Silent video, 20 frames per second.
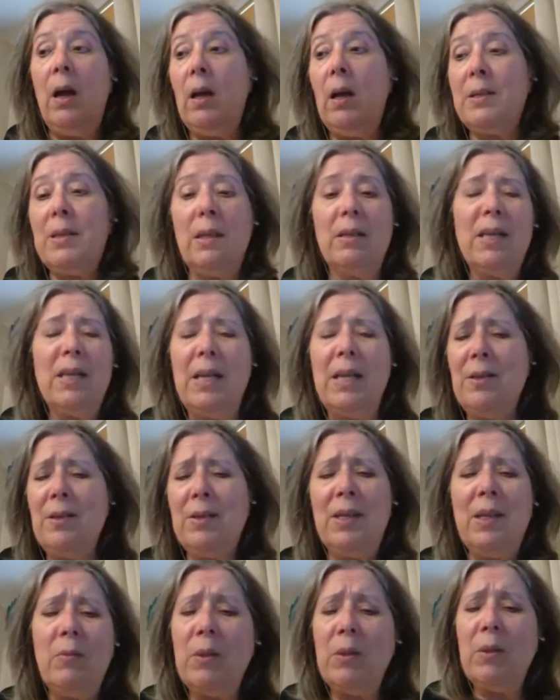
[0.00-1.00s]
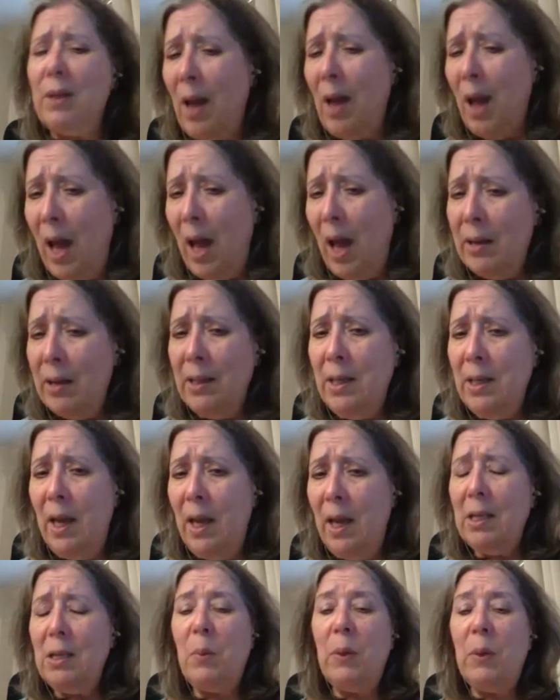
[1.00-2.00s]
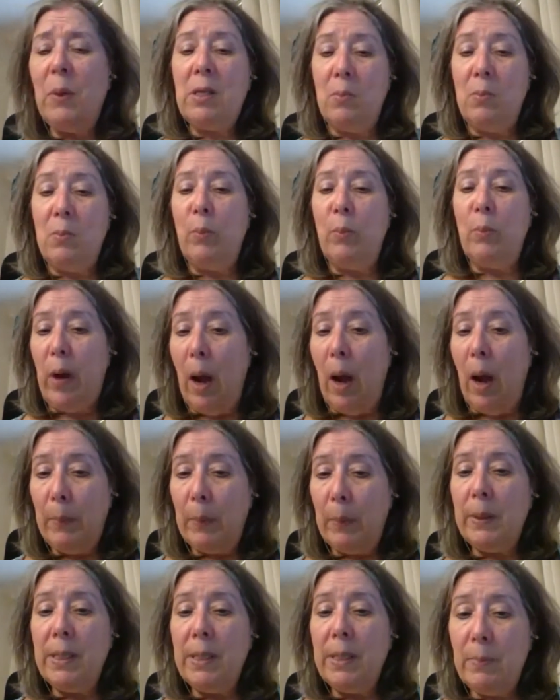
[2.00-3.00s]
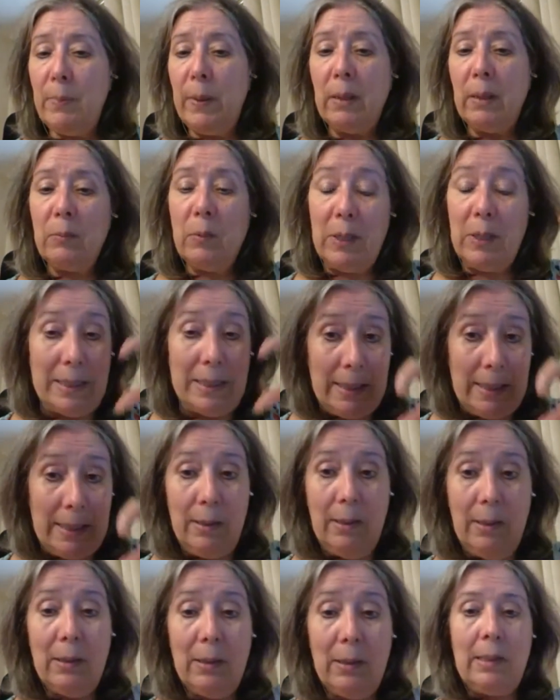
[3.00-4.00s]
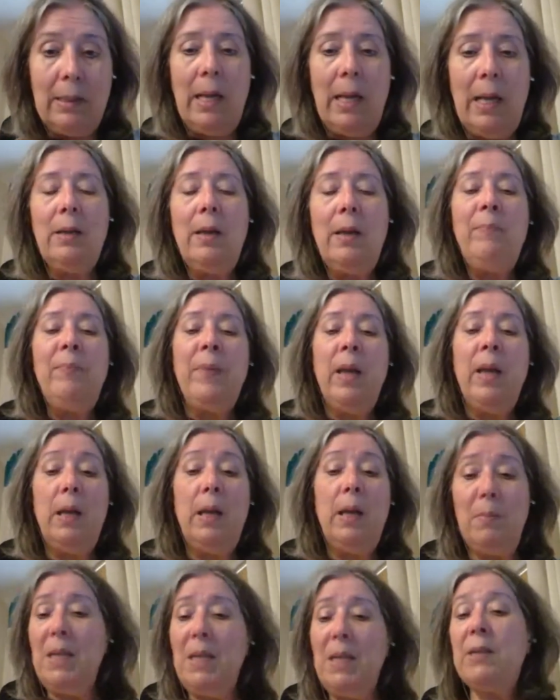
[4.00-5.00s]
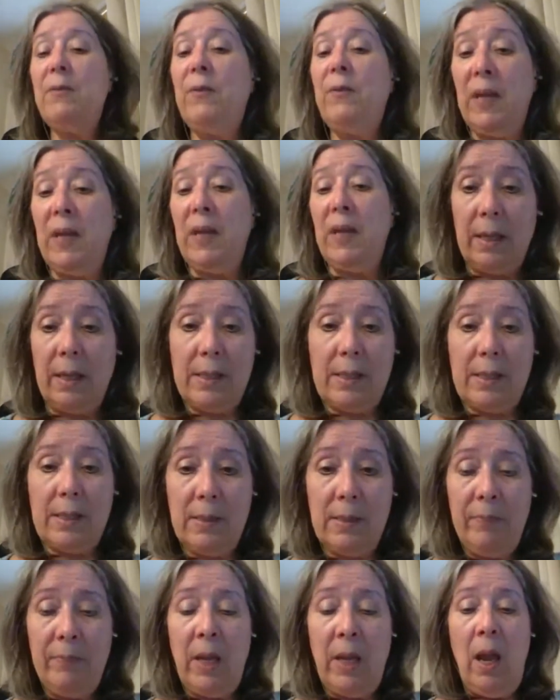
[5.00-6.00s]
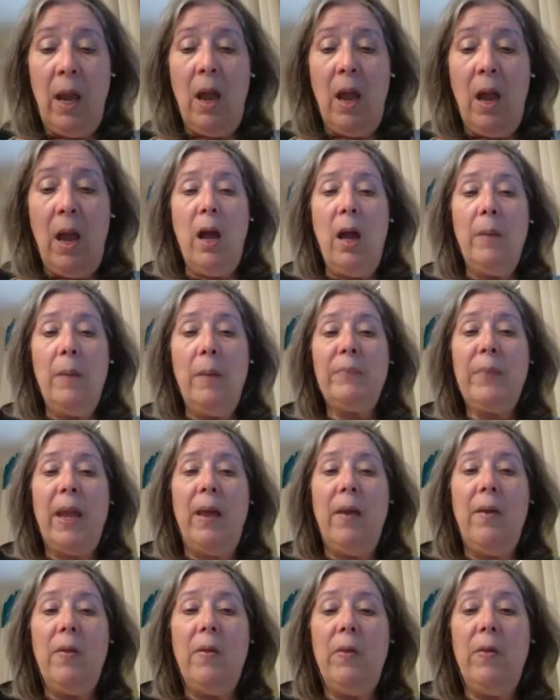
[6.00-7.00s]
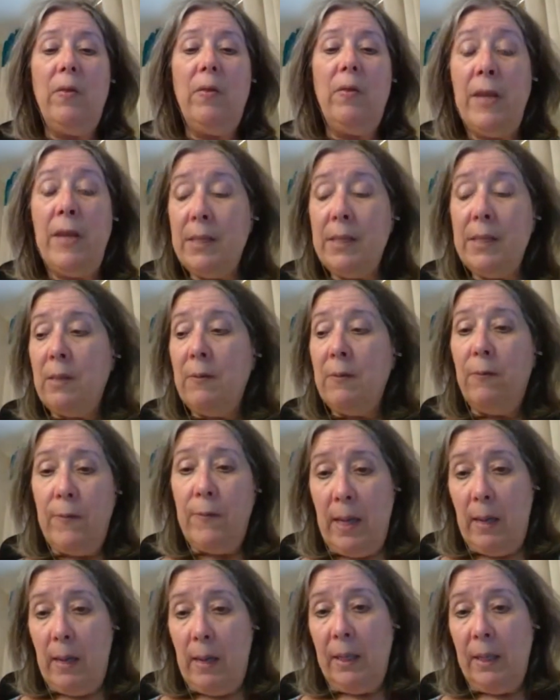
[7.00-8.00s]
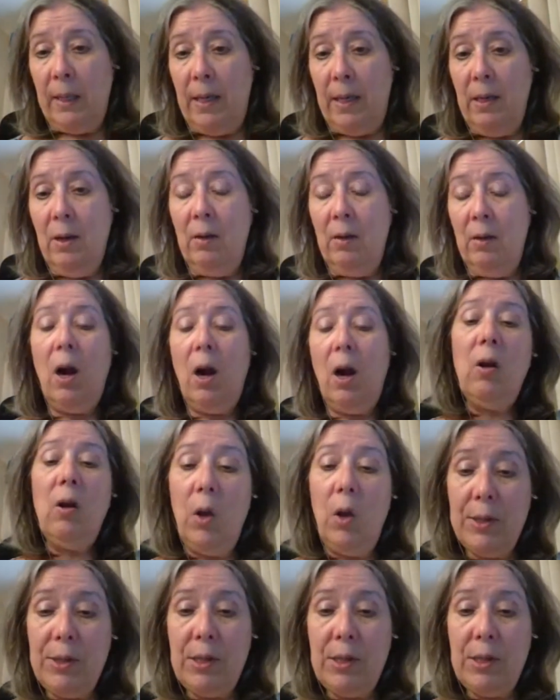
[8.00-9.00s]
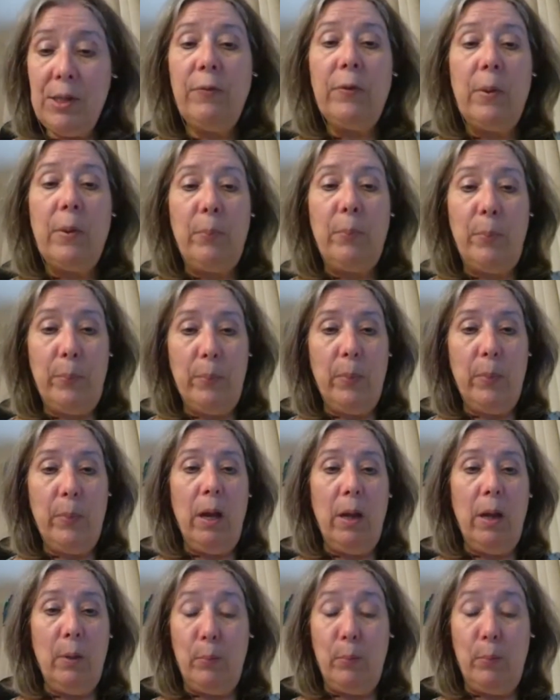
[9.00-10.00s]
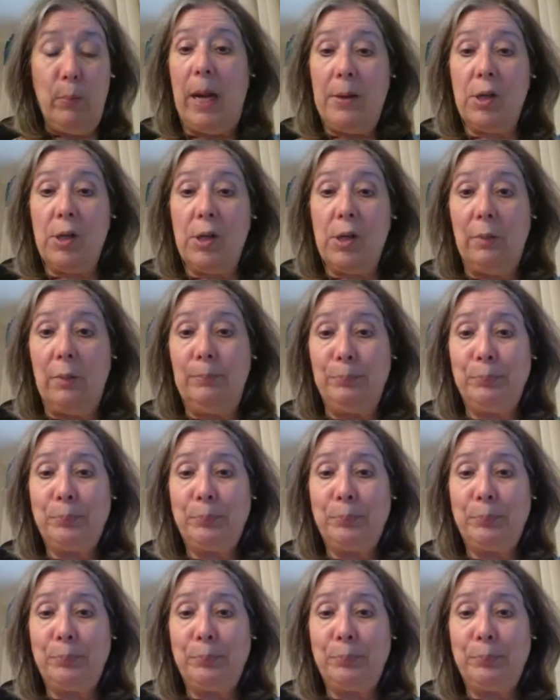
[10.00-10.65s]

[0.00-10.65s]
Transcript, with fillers: Sometimes you'll see it with an I at the end, but it's more properly spelled with an E at the end. It means phoenix. This family are also from Brescia.